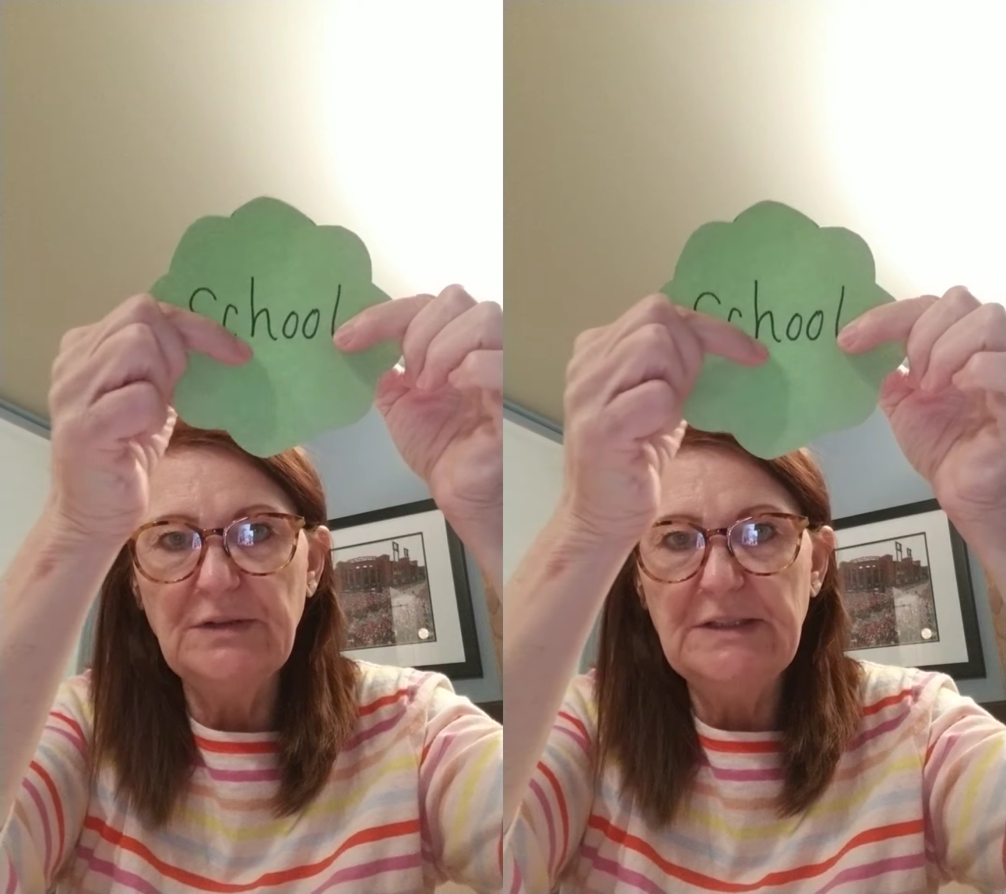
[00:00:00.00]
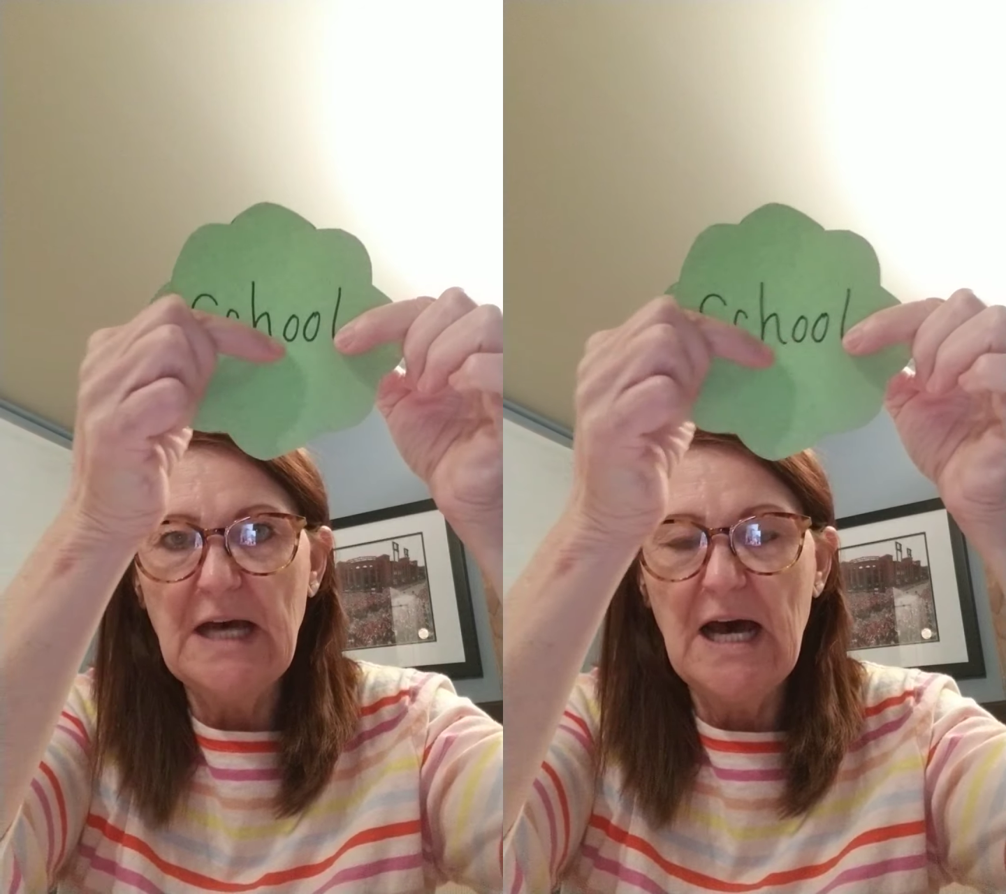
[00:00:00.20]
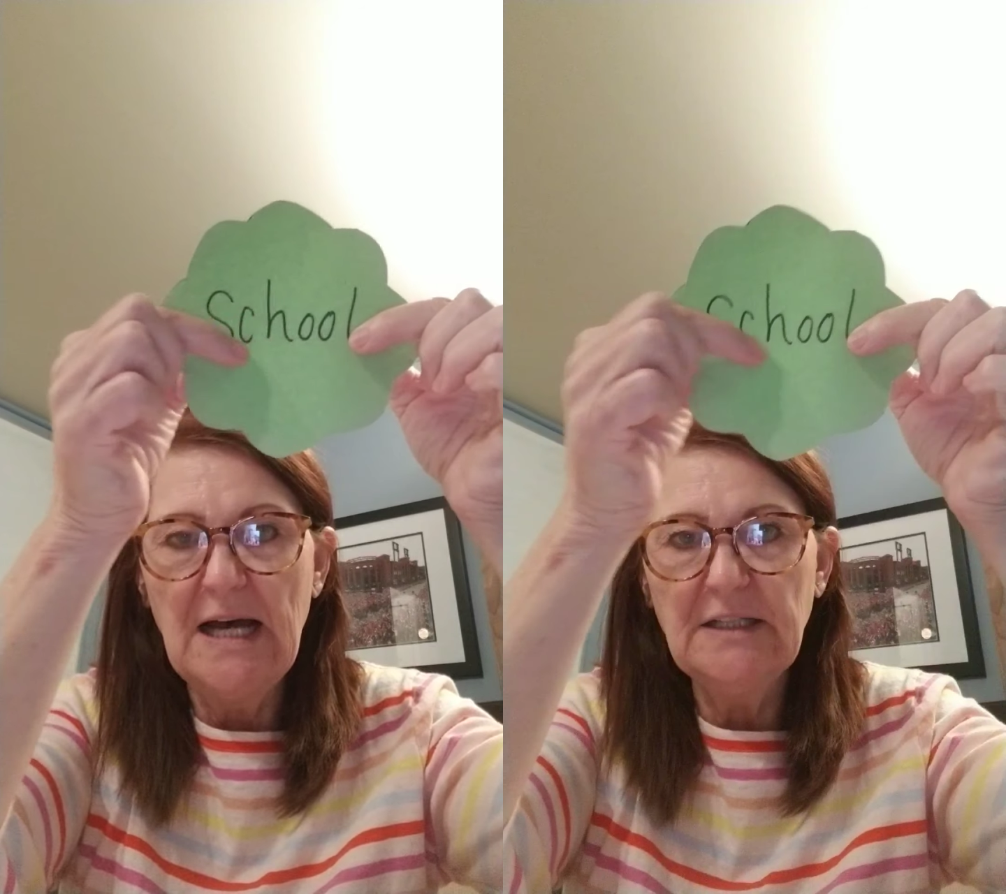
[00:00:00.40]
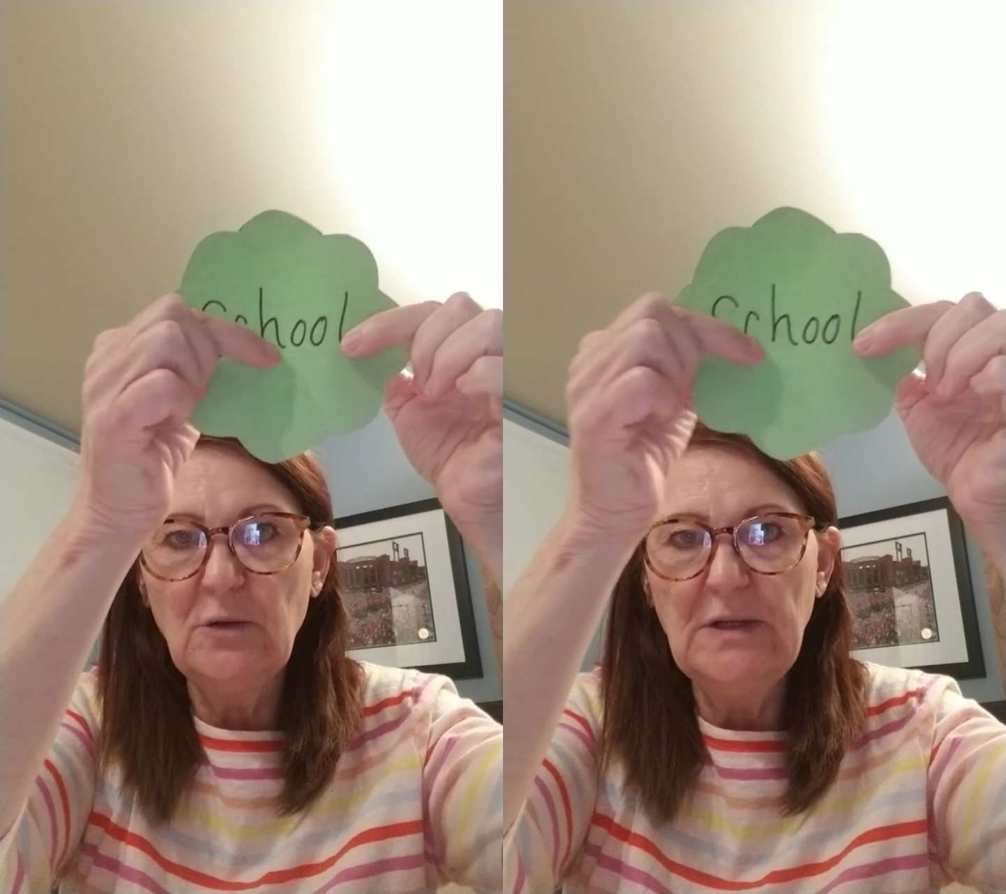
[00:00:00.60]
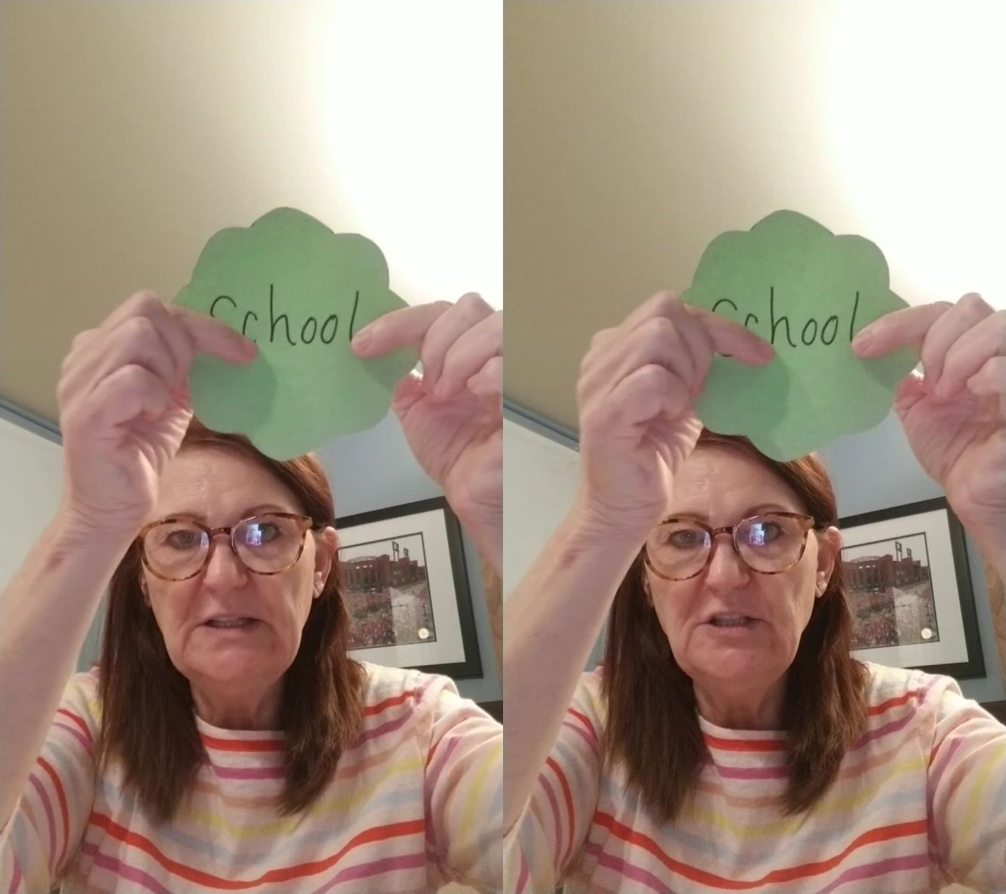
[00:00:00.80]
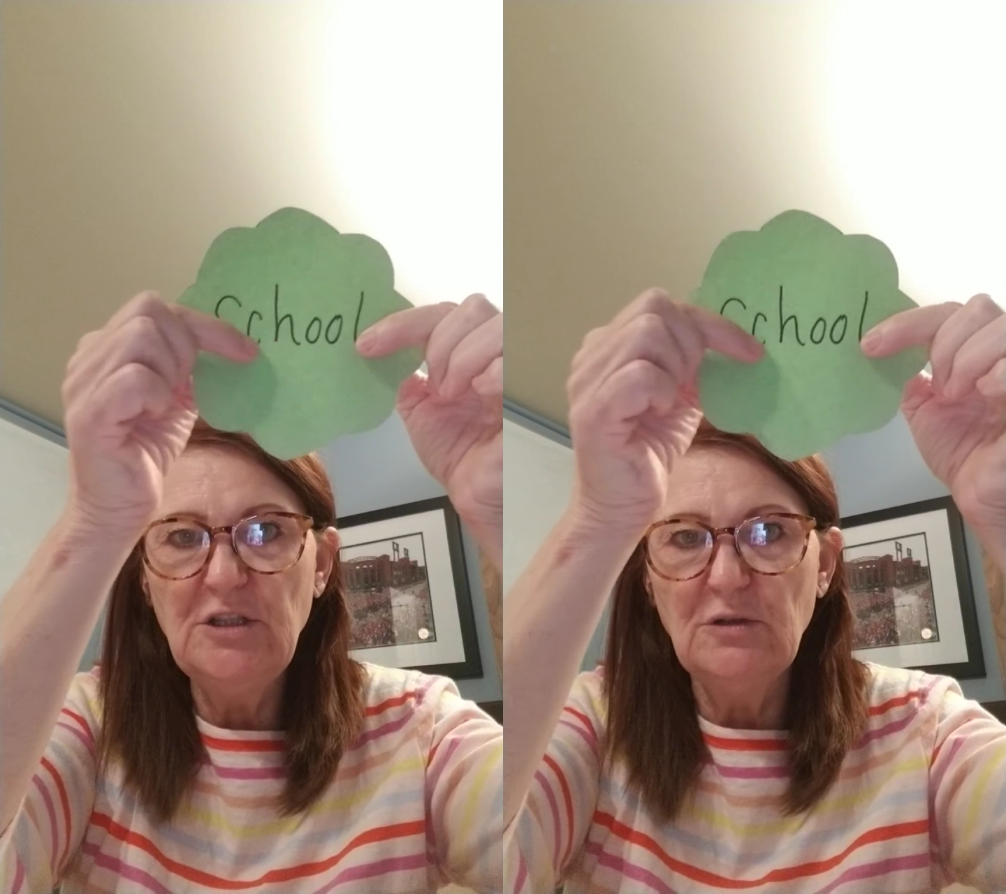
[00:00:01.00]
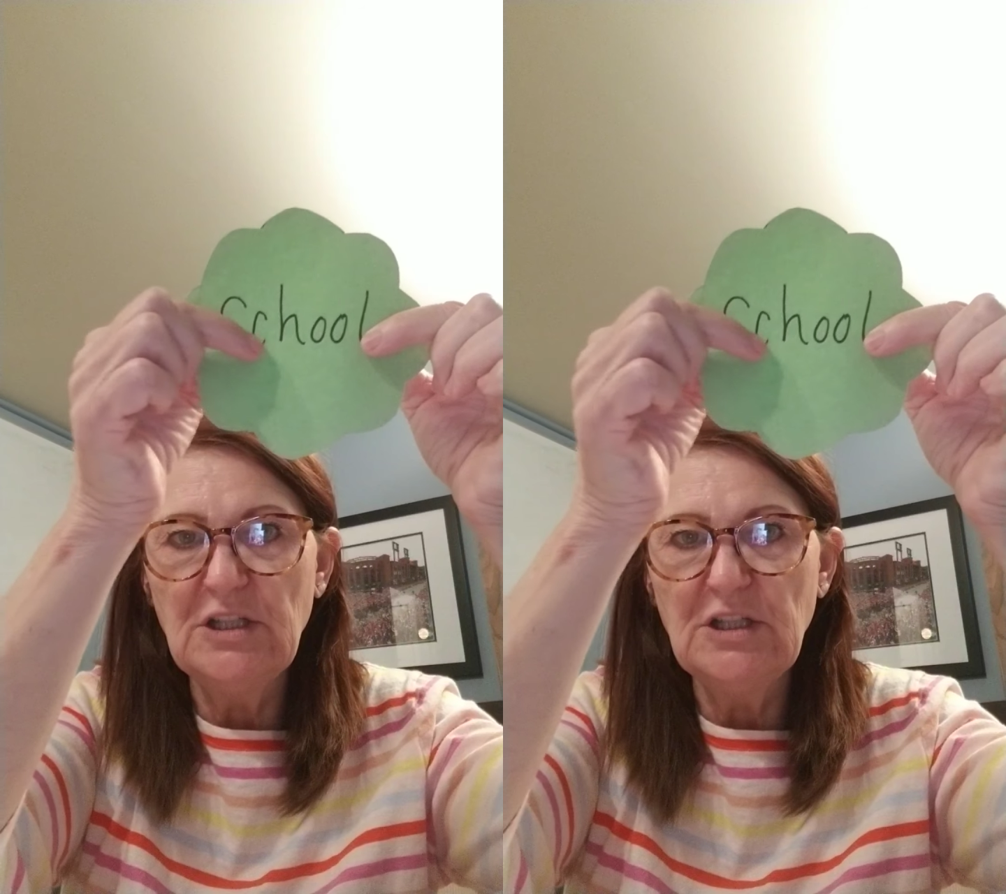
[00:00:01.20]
Not going to do